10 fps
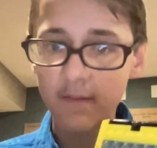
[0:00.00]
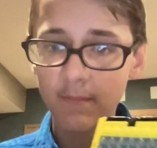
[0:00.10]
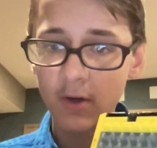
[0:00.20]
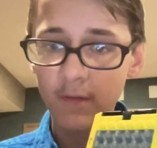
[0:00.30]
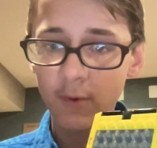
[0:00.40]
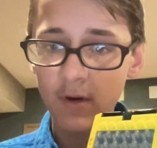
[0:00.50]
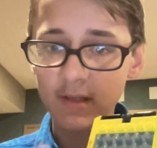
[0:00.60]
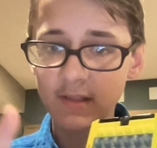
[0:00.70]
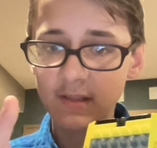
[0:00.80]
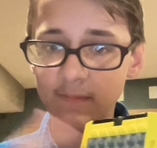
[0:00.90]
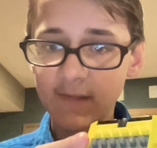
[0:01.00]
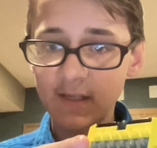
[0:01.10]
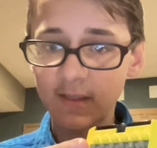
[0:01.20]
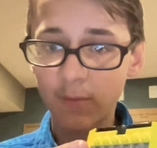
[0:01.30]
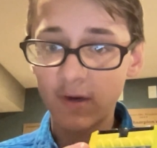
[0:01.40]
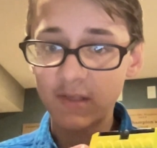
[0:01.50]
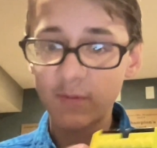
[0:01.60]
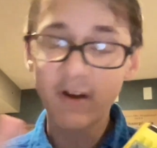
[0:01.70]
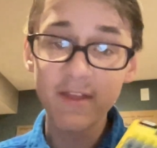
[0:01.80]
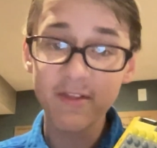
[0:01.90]
motor ports, sensor ports,
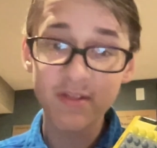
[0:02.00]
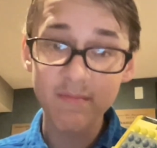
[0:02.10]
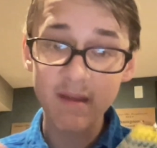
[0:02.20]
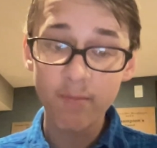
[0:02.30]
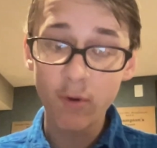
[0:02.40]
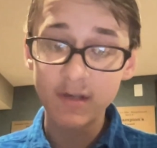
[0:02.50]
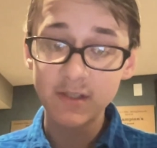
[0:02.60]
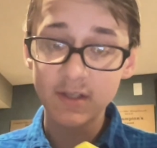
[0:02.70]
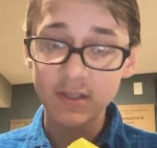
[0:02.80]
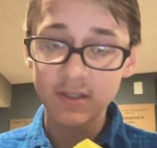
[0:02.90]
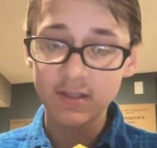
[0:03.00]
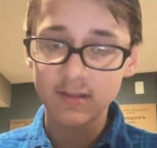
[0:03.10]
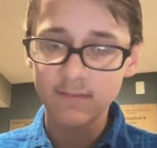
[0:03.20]
but rather than being ports, you can just